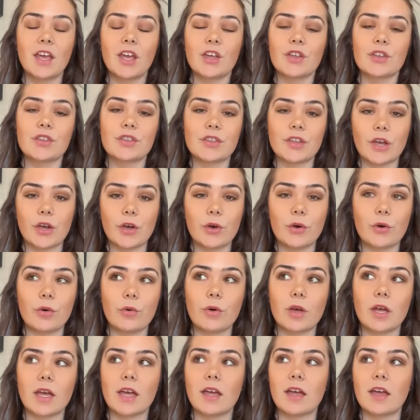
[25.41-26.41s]

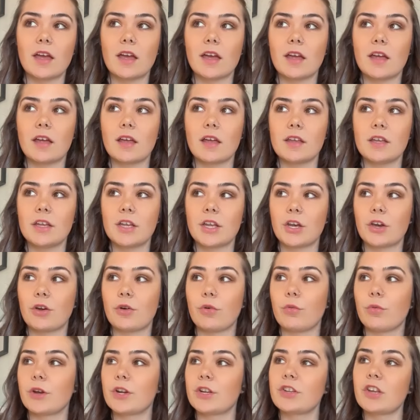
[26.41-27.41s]
So, we're